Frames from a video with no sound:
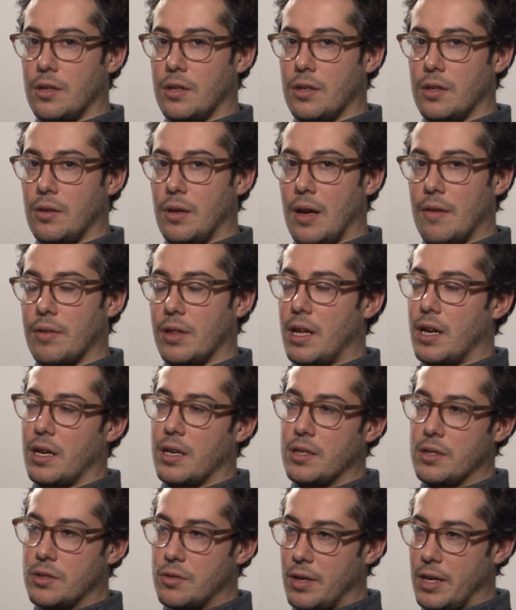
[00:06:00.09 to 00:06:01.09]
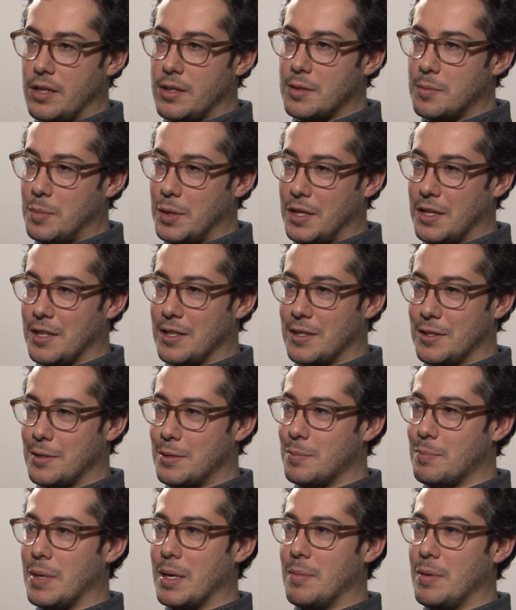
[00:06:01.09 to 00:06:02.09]
have a lot of constraints,
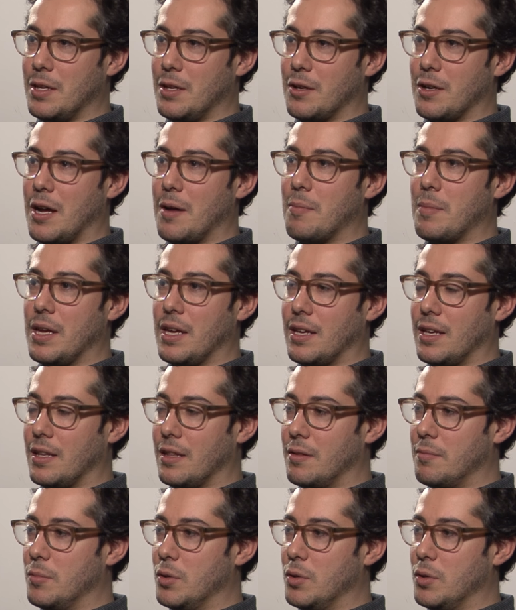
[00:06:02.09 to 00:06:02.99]
because maybe you're not making the